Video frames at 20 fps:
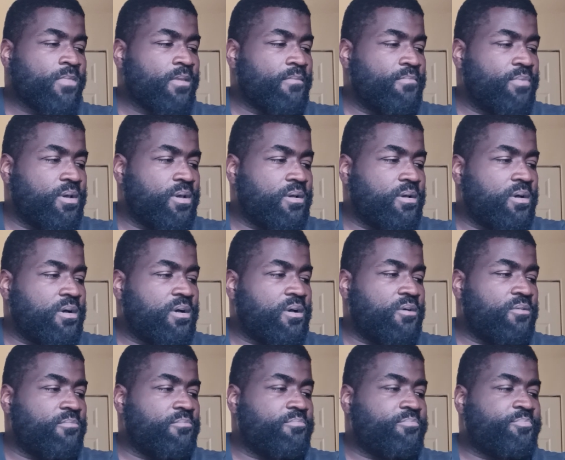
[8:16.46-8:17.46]
but
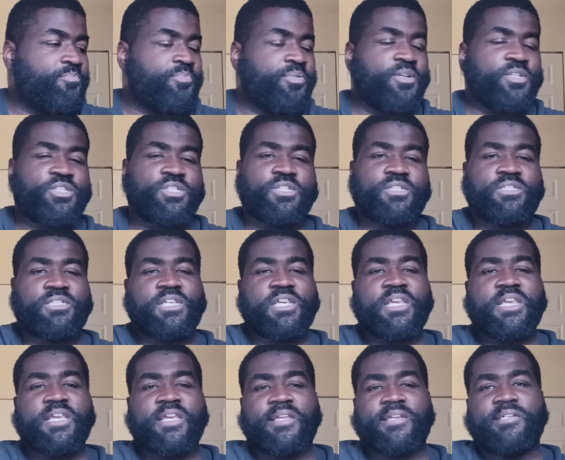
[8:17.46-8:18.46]
Pusha
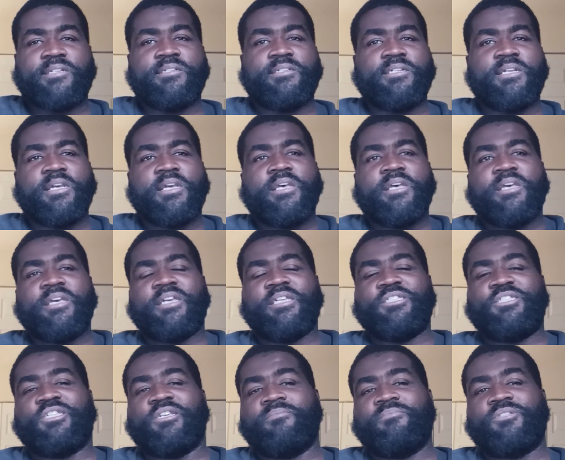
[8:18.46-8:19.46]
T and
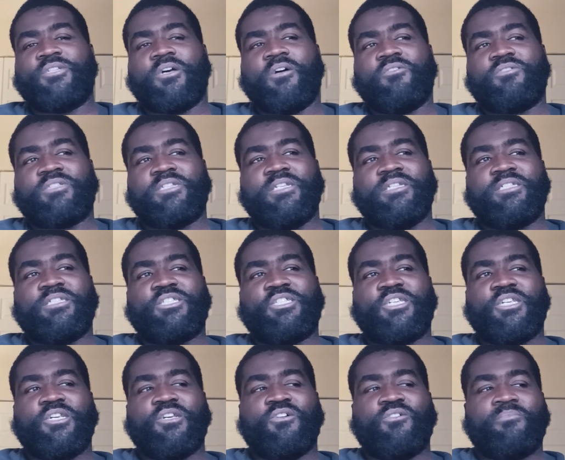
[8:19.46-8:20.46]
Jim Jones need to
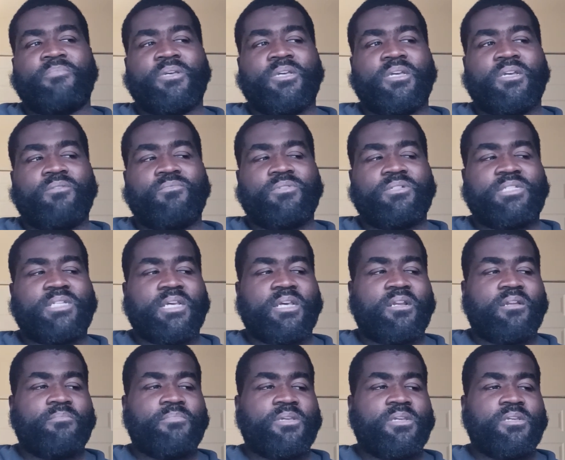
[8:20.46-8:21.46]
chill, man. With
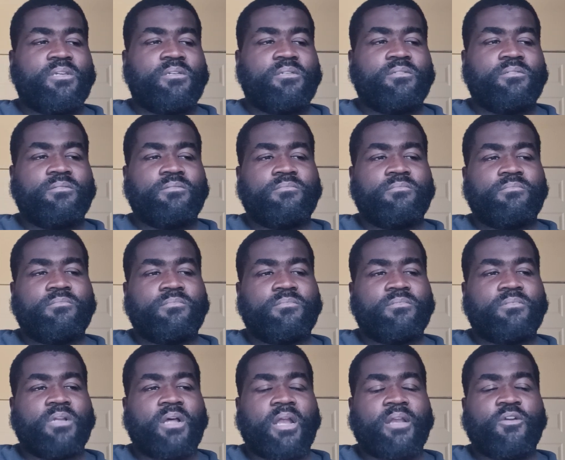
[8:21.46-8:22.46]
that, I mean,
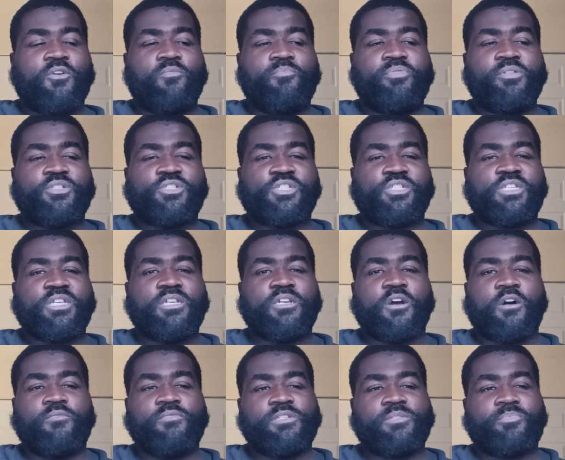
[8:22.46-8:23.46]
I know Pusha T
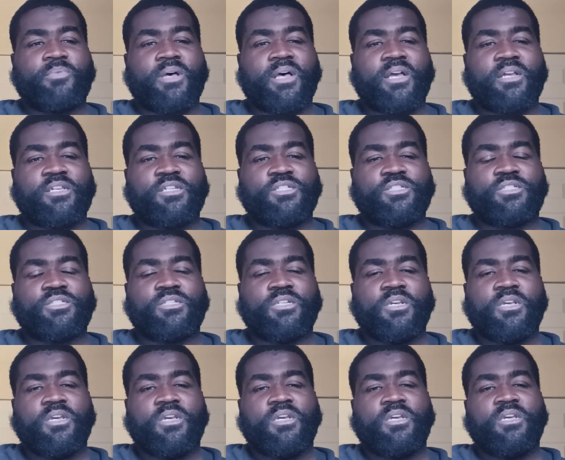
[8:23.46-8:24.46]
gonna respond, cause
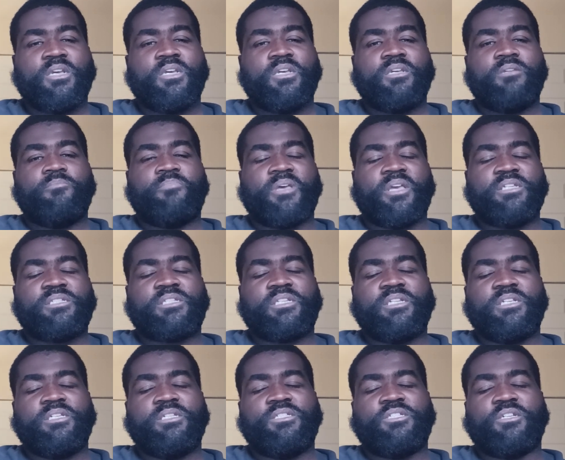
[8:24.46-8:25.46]

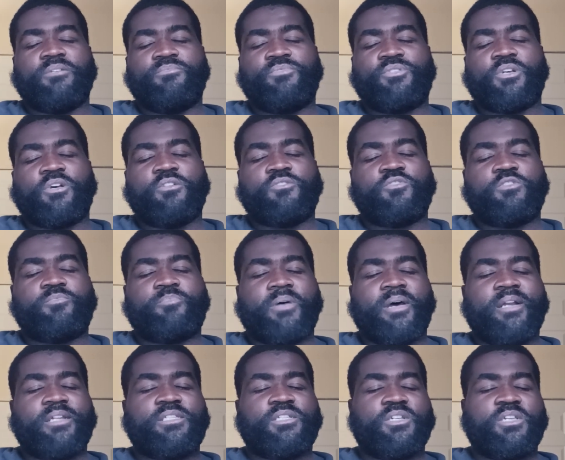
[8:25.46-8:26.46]
basically Jim Jones
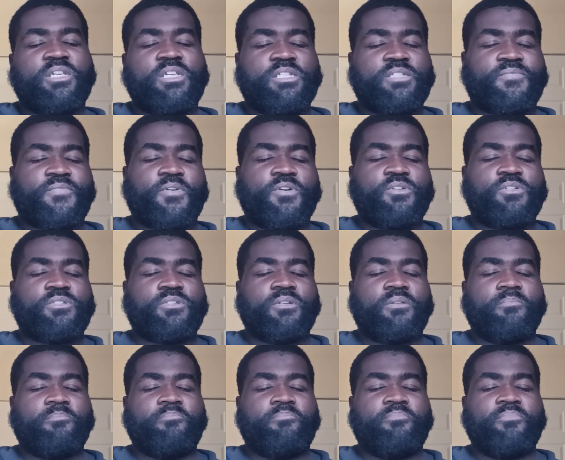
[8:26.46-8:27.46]
responded to his first
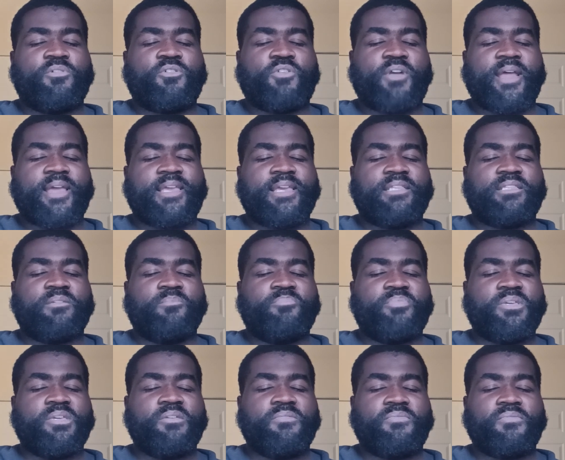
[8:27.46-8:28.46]
crack at the
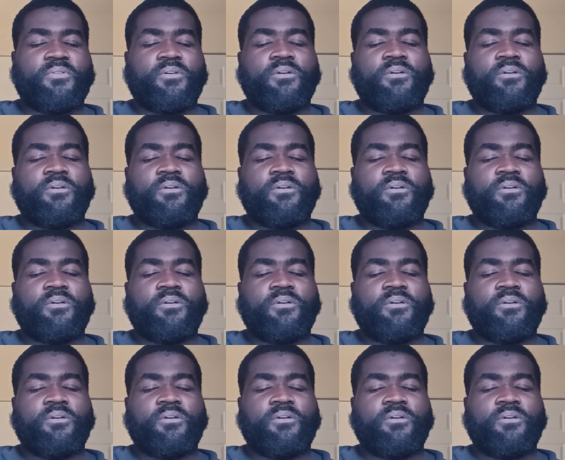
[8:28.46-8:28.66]
beef.